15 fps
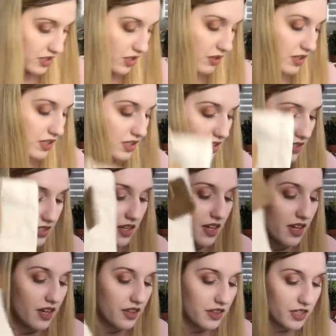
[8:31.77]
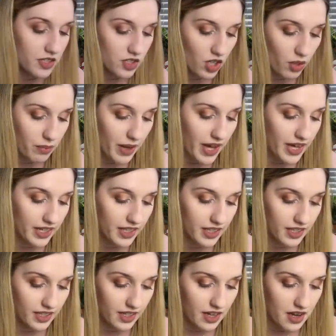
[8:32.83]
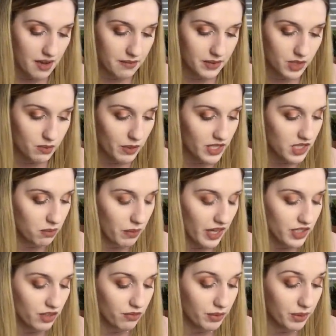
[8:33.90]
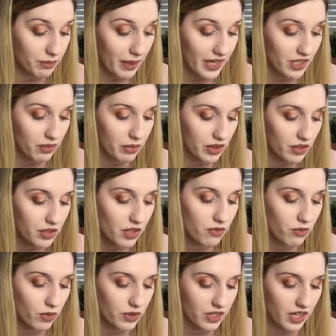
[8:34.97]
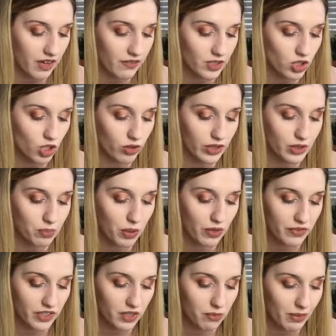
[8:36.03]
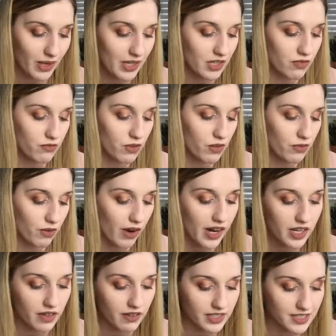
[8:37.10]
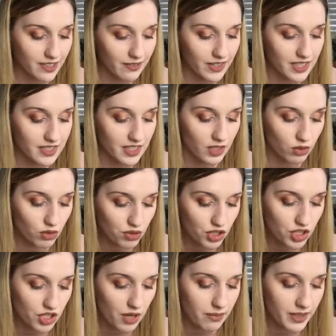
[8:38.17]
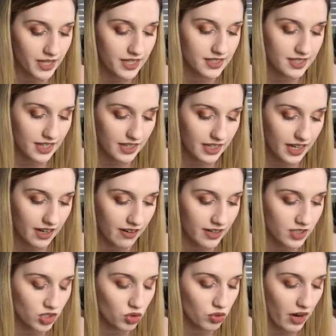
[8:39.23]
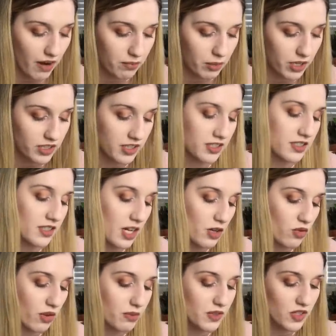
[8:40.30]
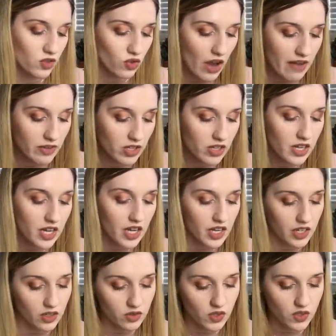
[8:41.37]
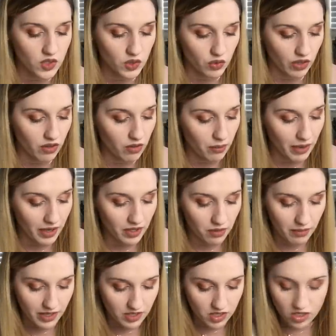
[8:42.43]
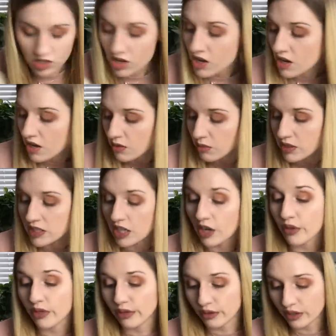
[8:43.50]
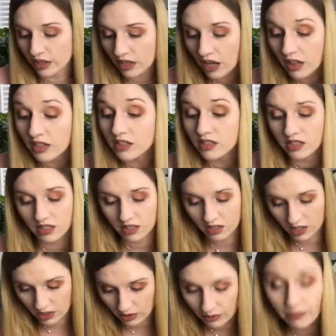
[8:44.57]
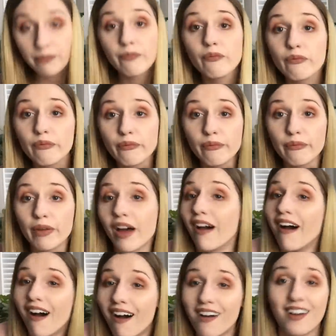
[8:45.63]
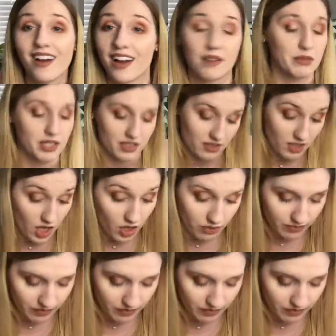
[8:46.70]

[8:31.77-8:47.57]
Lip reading: so this tote bag is a basic bag you've been looking for. The canvas tote is perfect companion for a variety of activities like grocery shopping, daily errands, craft projects, day trips, and travel. It also has a great reminder message. Retail, $30. No. I mean, no,